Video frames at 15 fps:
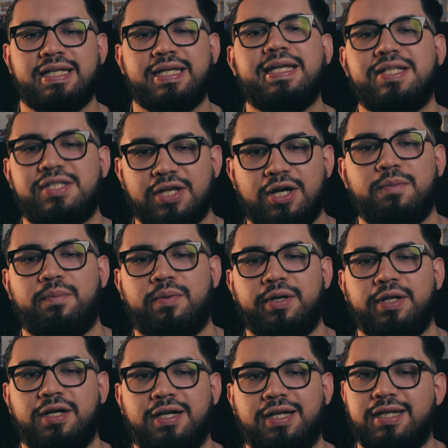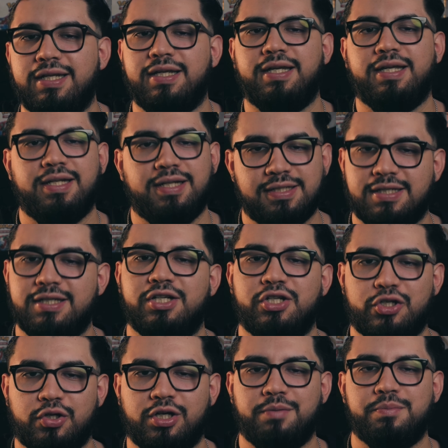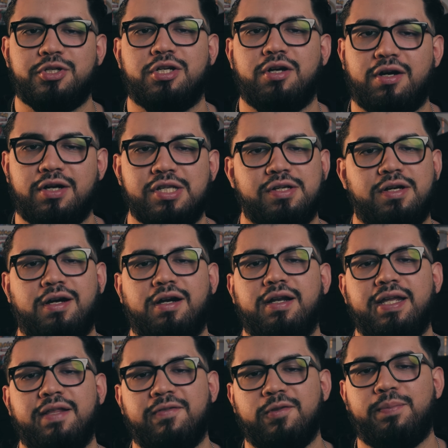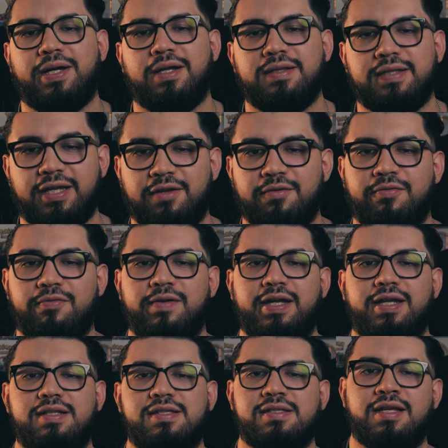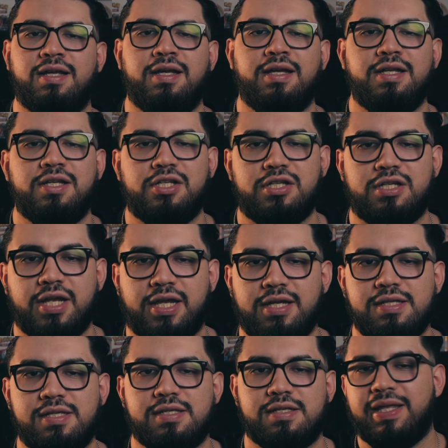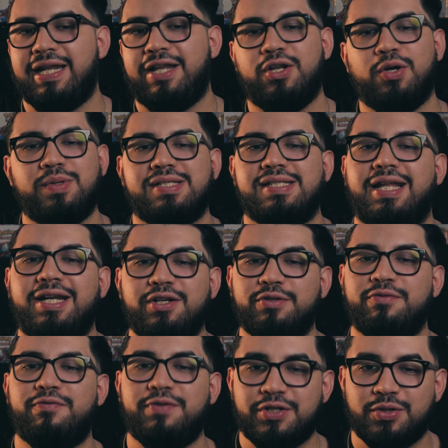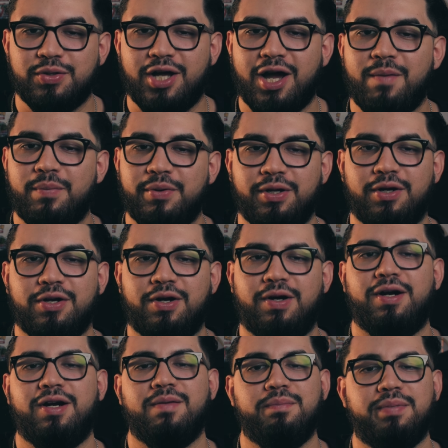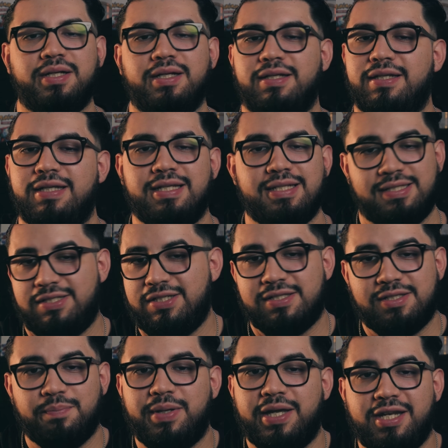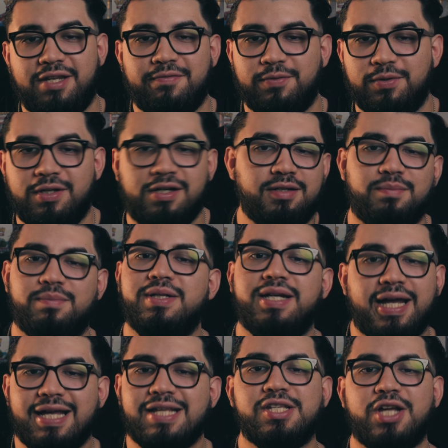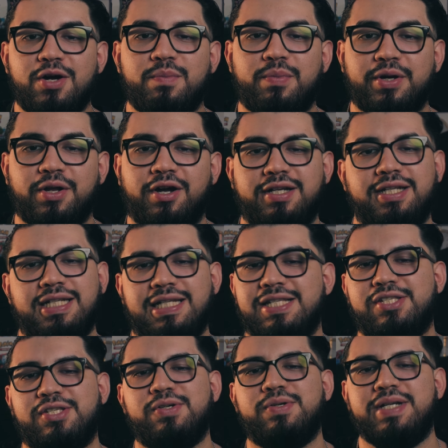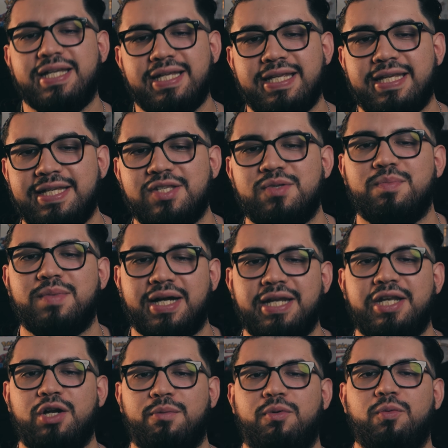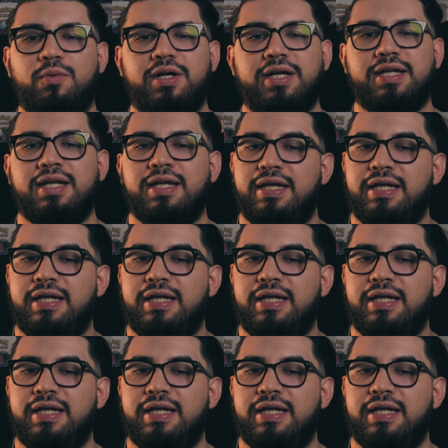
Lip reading: it's Umbreon, and it's gonna trump Charizard in the Paldean Fates chase. And I know it's not an official Umbreon card, but it's just a Penny full art, but it has Umbreon in it, so it is my #1.